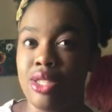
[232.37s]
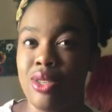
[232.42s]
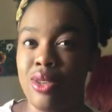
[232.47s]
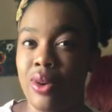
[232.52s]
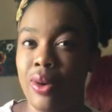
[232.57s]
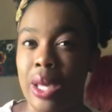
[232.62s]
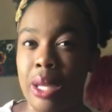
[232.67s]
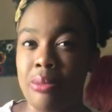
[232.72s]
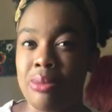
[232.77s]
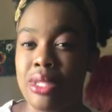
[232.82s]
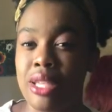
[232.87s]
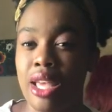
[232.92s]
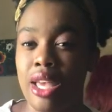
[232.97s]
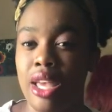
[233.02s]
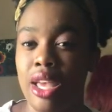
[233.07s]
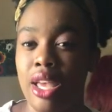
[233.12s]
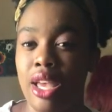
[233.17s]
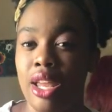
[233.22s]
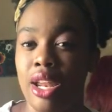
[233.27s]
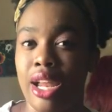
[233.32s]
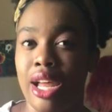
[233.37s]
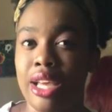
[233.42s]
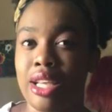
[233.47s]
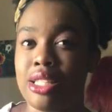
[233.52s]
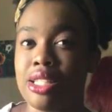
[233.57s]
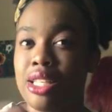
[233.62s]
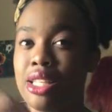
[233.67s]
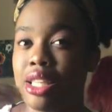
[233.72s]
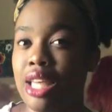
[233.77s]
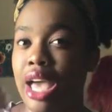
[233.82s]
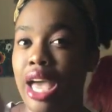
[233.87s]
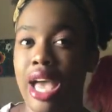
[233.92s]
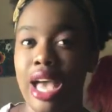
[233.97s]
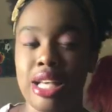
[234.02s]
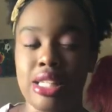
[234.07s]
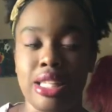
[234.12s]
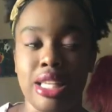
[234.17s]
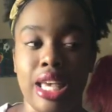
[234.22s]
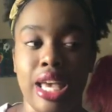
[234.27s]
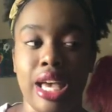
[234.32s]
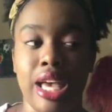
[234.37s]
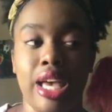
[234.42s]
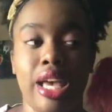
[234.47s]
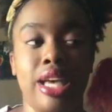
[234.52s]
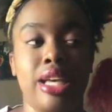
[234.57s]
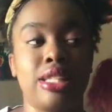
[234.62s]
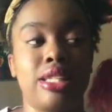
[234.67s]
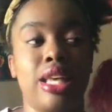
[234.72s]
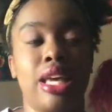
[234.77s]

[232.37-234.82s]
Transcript: You get what I'm saying? Like, it's either ass or gas.